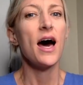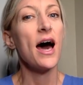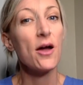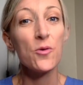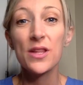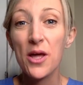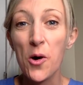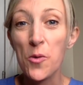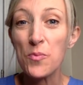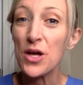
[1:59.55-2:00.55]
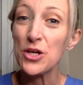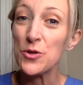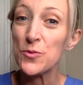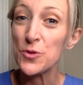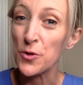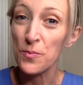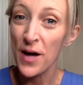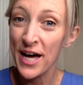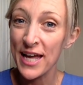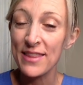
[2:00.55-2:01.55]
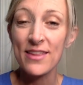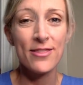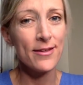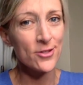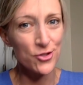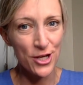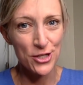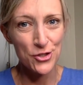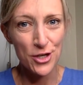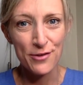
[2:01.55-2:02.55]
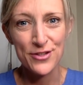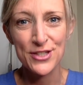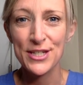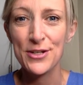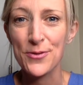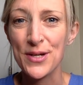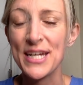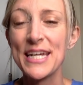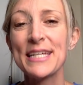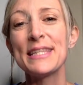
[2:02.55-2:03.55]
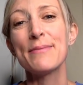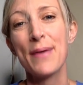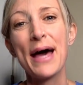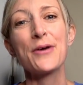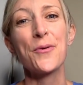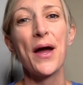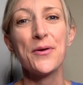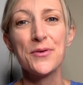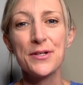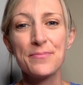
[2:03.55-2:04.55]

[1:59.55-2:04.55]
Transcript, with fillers: I really hope that you don't mind the change of scenery in the background.